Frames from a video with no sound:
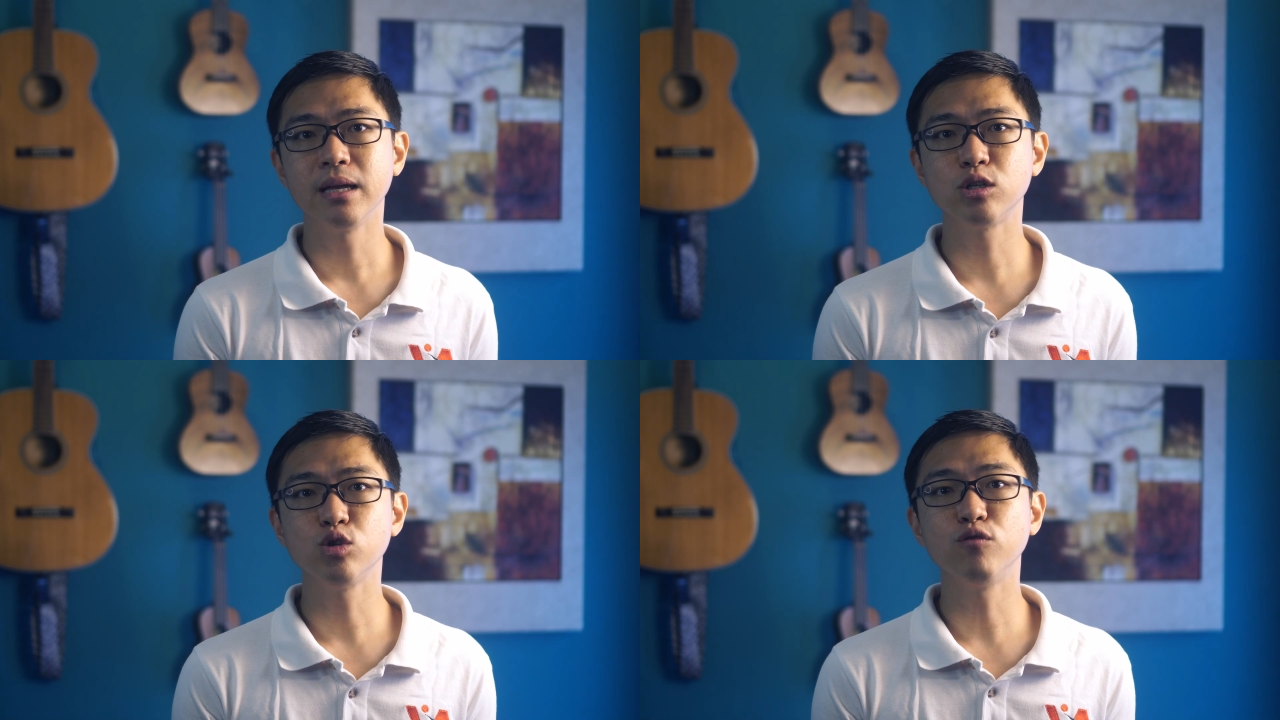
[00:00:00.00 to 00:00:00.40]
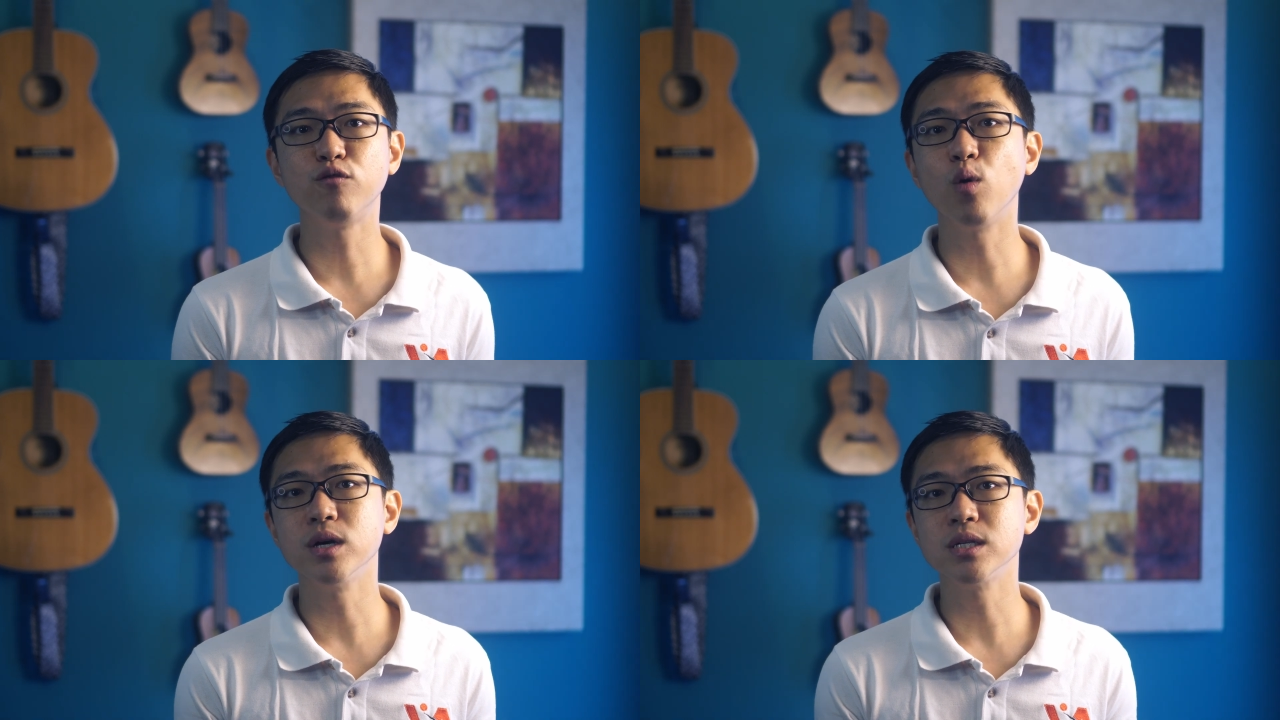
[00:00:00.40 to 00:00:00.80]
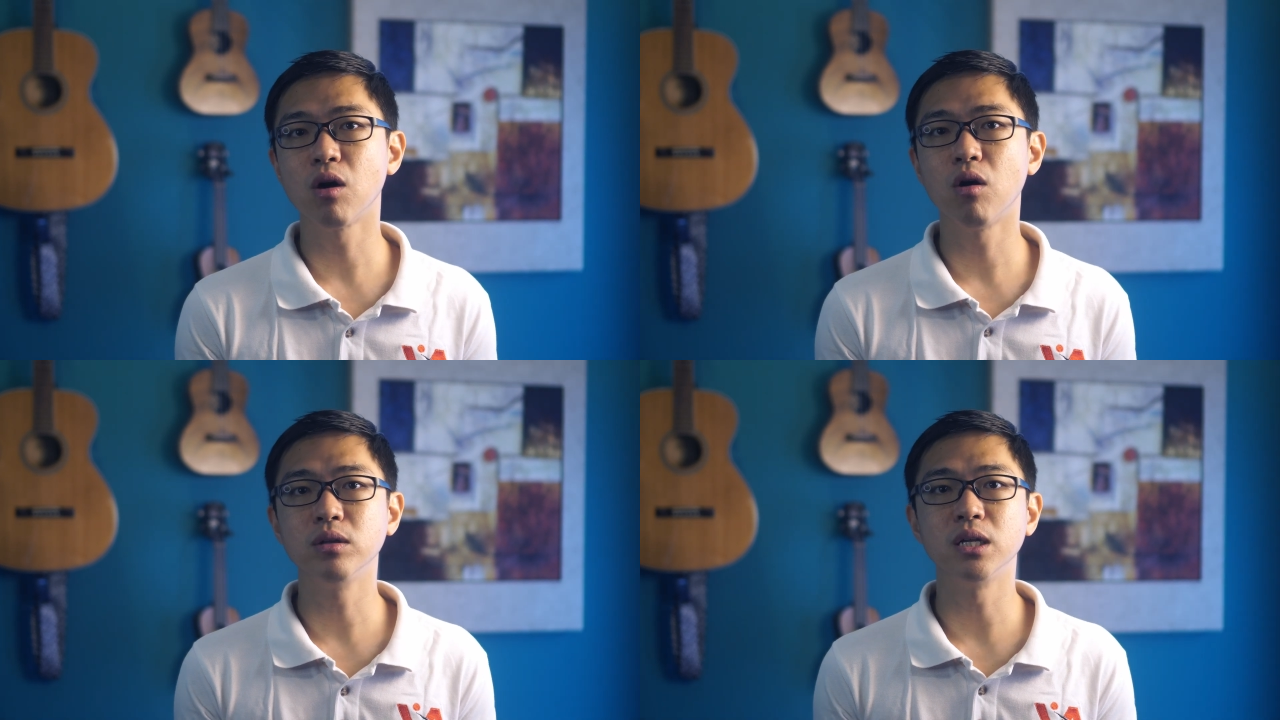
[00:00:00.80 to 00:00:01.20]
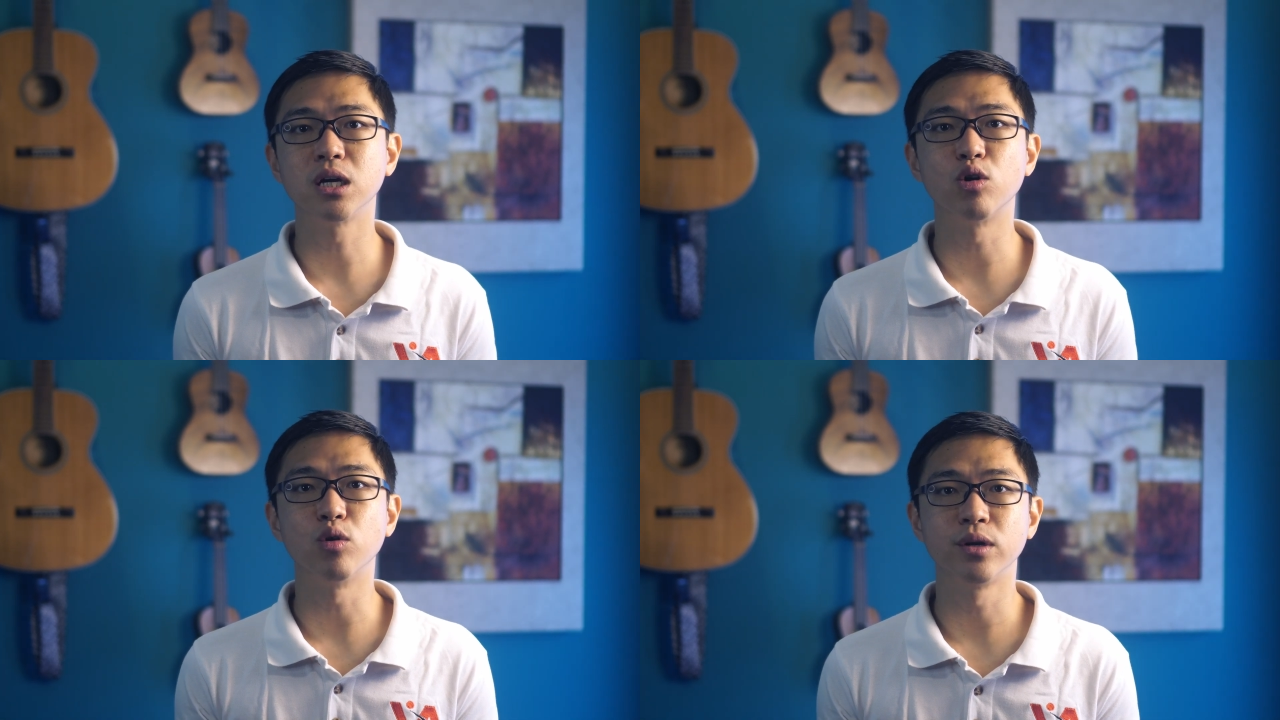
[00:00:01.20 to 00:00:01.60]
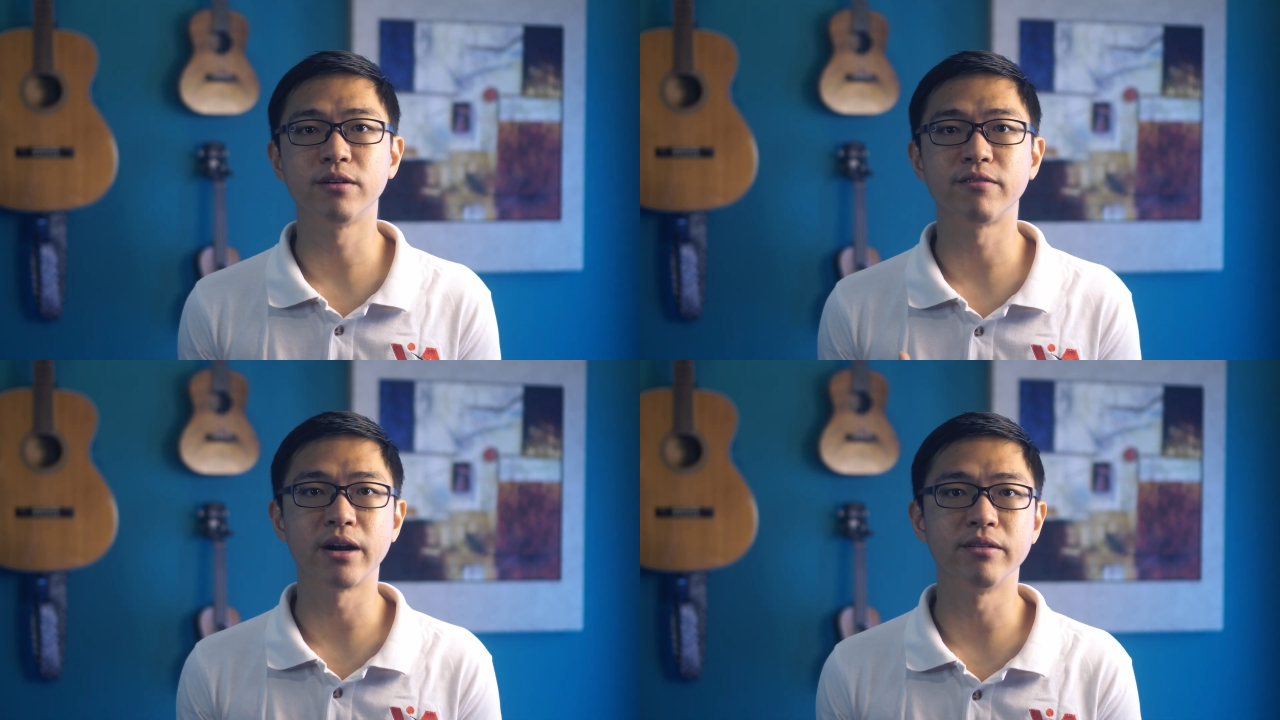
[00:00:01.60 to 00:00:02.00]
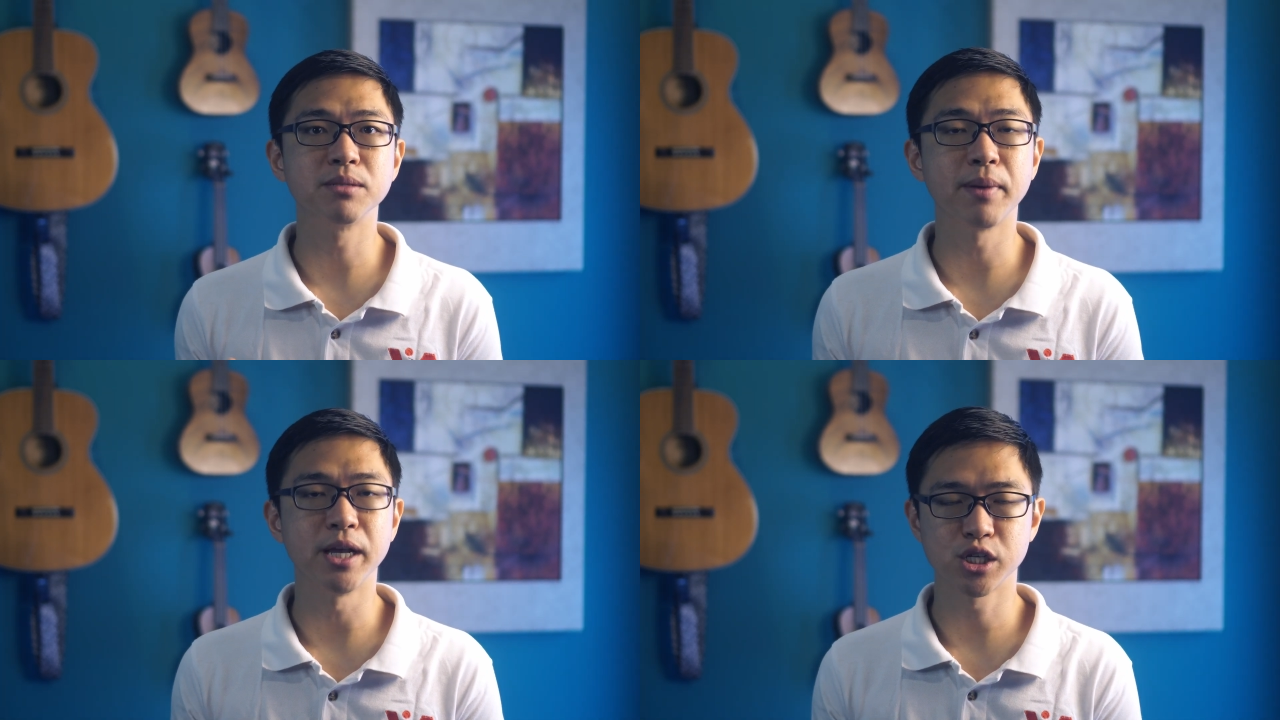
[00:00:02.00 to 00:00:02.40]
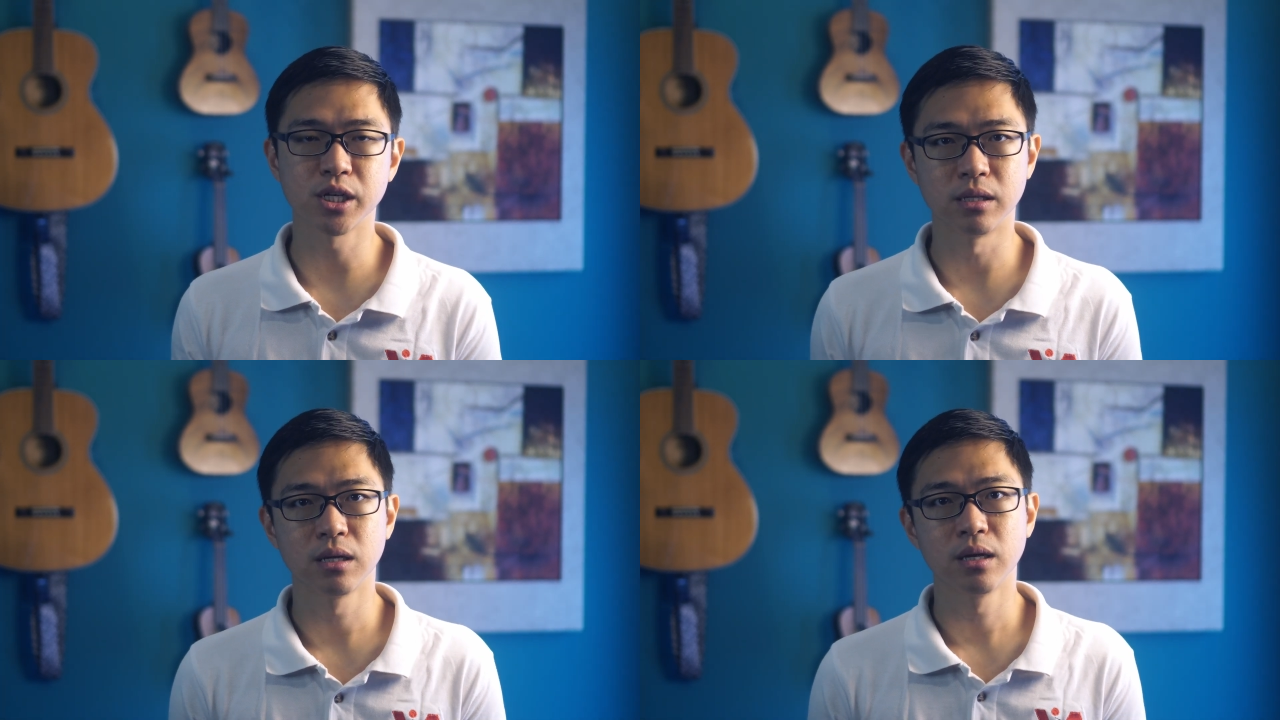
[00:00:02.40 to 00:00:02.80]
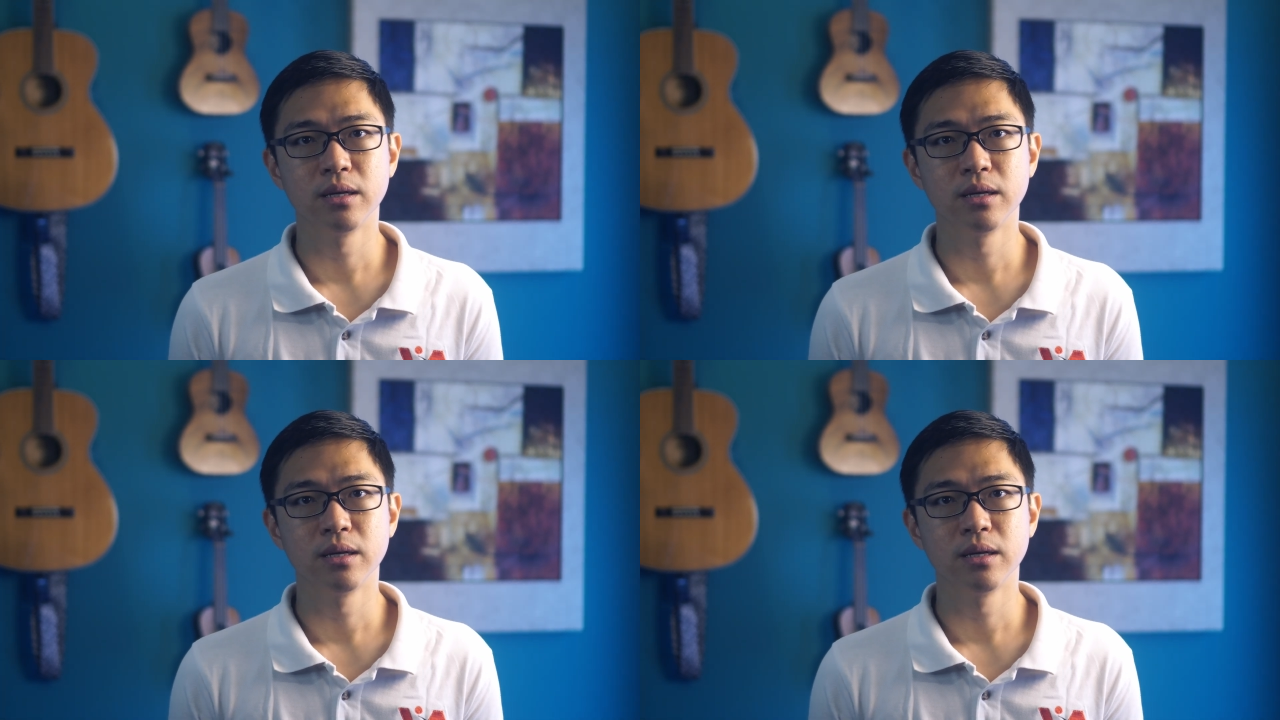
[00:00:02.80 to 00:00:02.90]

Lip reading: to focus on the coronavirus patient.